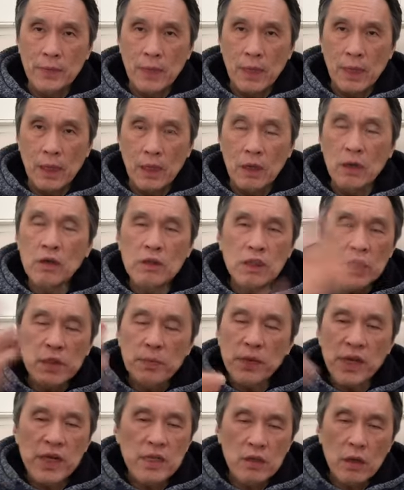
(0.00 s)
Not
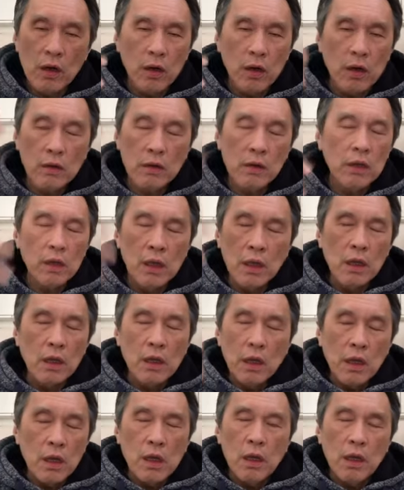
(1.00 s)
just based on
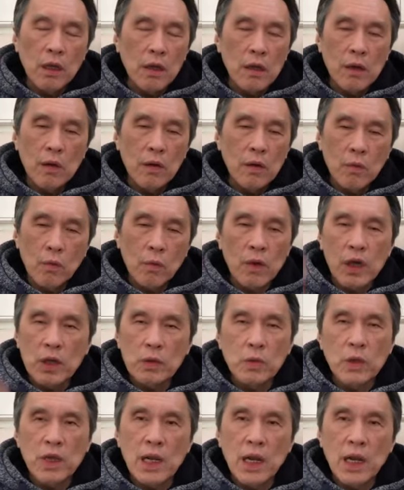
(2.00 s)

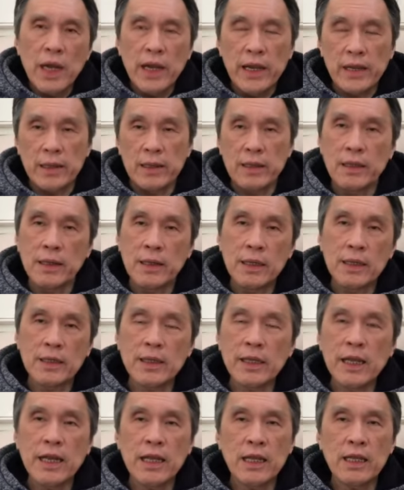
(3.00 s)
what we like. It's
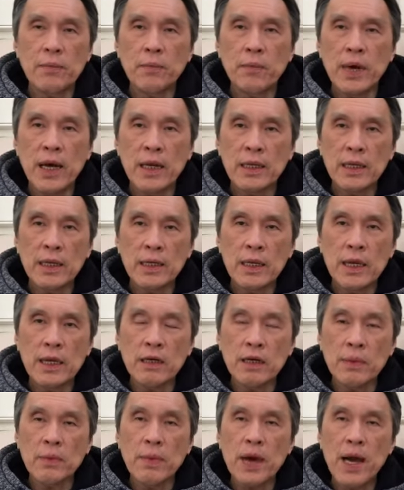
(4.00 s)
like in Banana
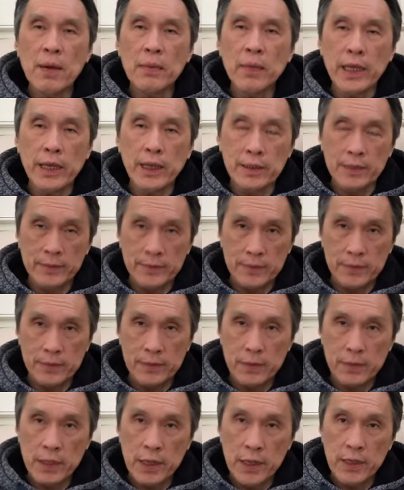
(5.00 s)
Republic,
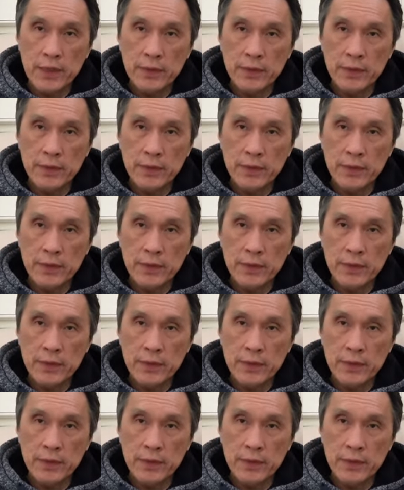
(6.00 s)
okay?